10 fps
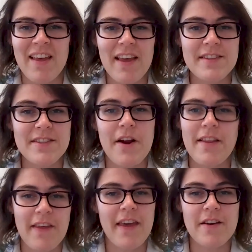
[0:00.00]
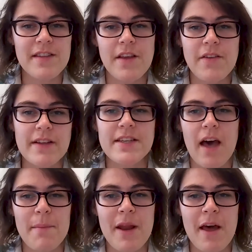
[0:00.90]
Is there anything else that you'd like to
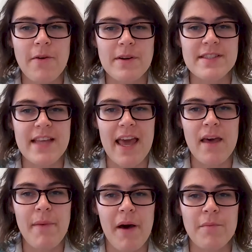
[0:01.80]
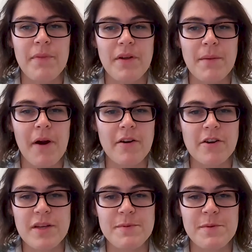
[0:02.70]
comment on or say about building
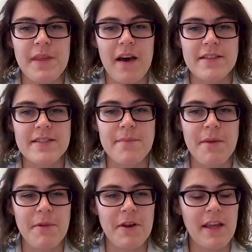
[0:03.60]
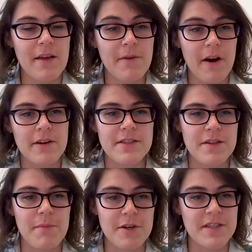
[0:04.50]
partnerships with the autism community in regards
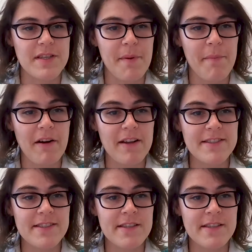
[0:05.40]
to emergency preparedness?